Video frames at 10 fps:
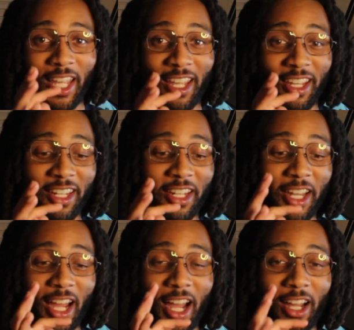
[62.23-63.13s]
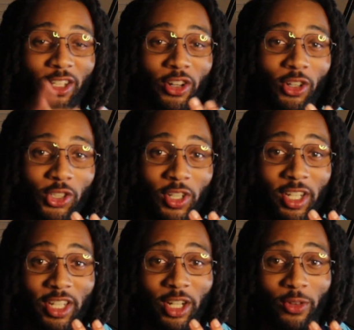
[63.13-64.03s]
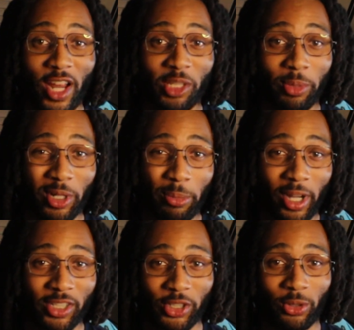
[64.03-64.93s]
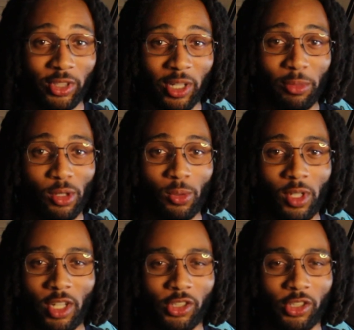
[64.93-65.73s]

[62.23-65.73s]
And you're also going to need a Raspberry Pi Zero W.